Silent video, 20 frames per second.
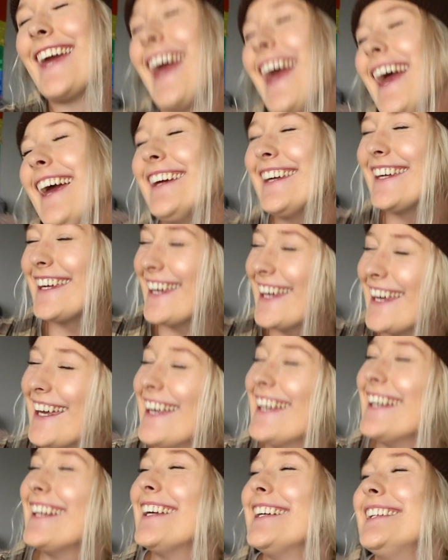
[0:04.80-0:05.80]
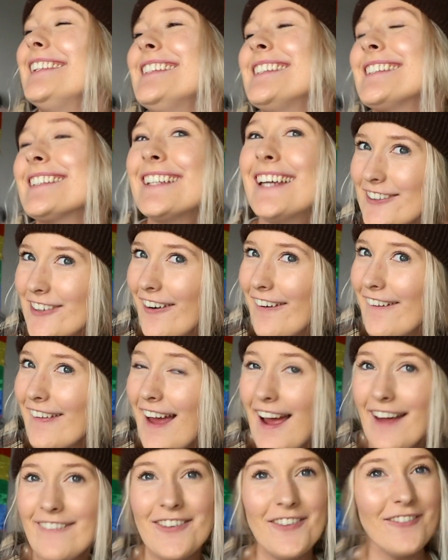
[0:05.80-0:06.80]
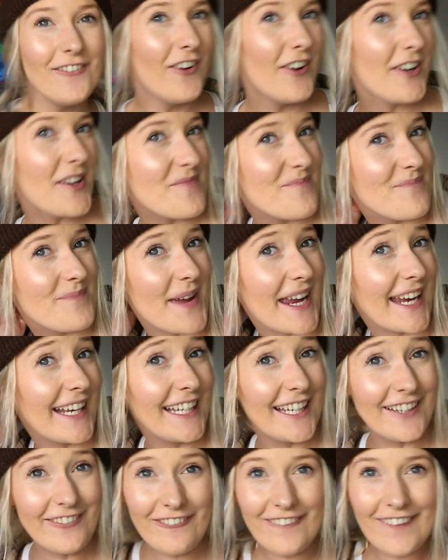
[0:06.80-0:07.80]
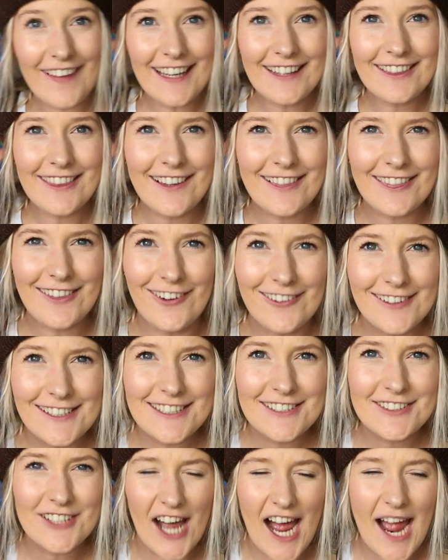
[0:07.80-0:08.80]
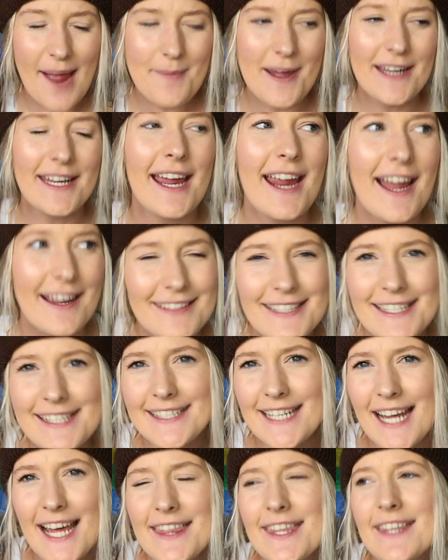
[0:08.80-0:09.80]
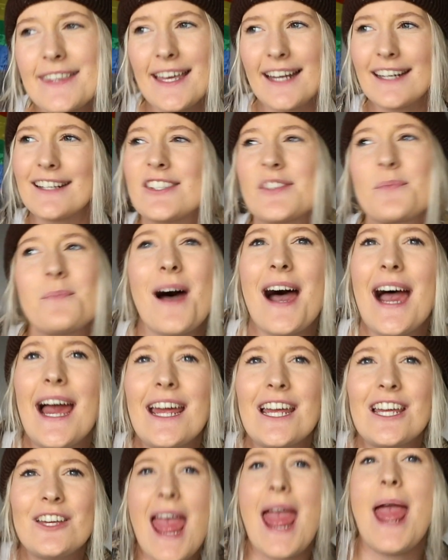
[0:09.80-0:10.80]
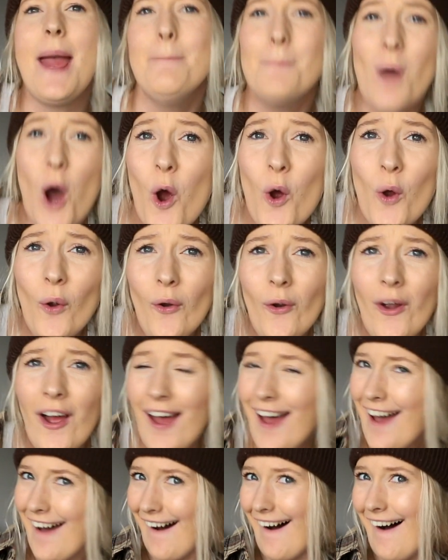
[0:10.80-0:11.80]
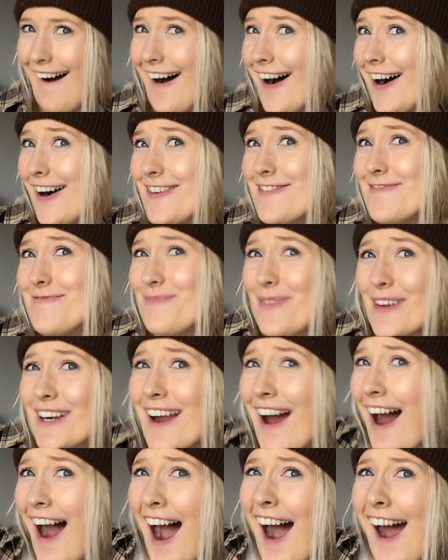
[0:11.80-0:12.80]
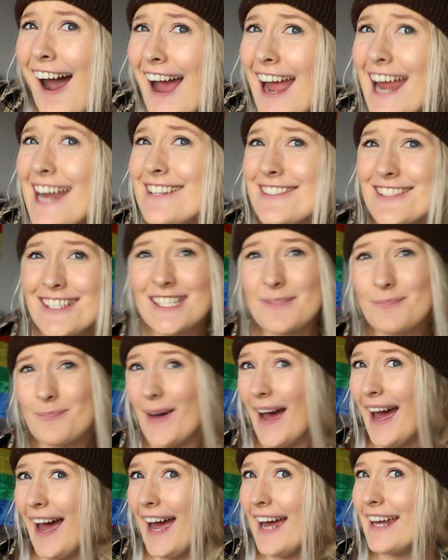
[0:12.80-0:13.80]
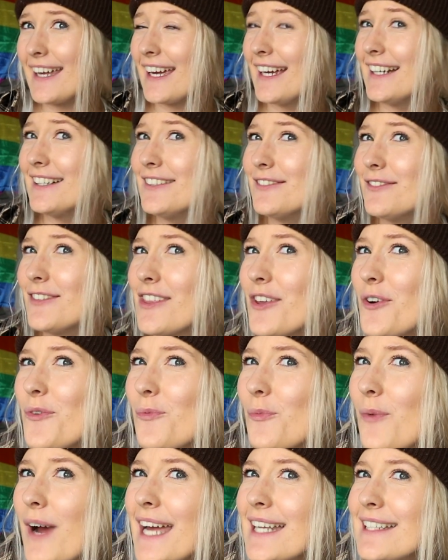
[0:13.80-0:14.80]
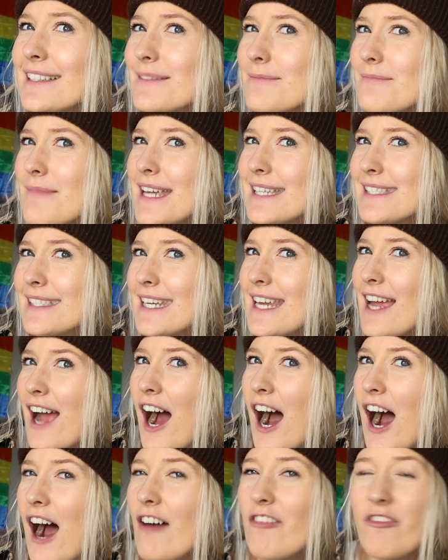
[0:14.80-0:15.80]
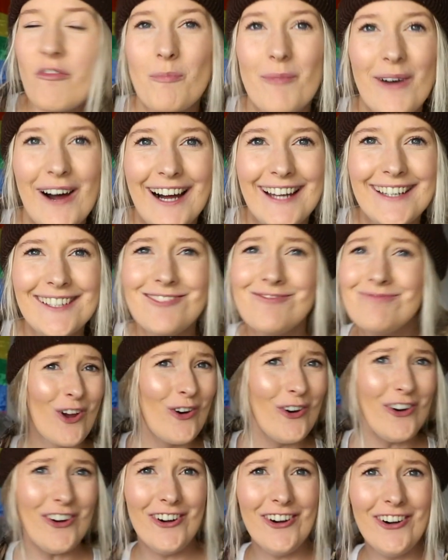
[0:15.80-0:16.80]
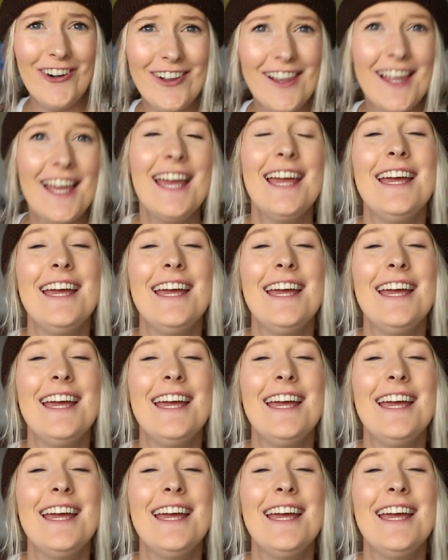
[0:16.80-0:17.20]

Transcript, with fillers: Heck yeah, it is. Y'all, I haven't worn a beanie for like the longest time, and I understand that that is my M O. Um, but hi, she's back and with a wet, messy half bun. Cool.